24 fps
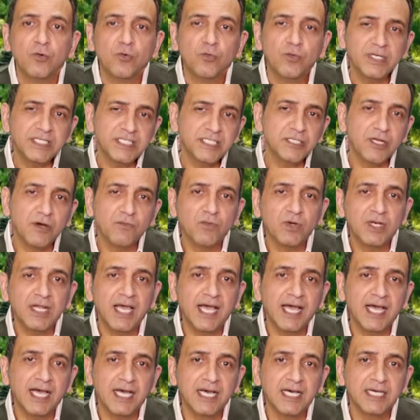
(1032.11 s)
When someone
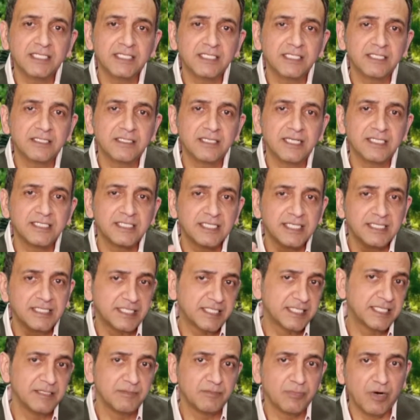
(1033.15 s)
has, let's say, a
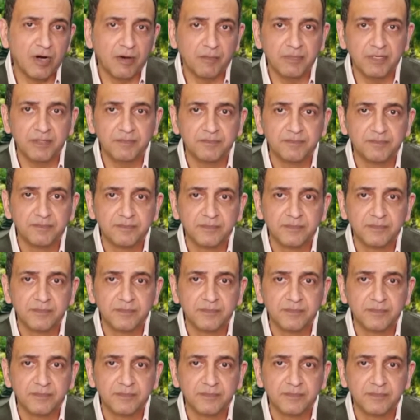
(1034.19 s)
skin problem,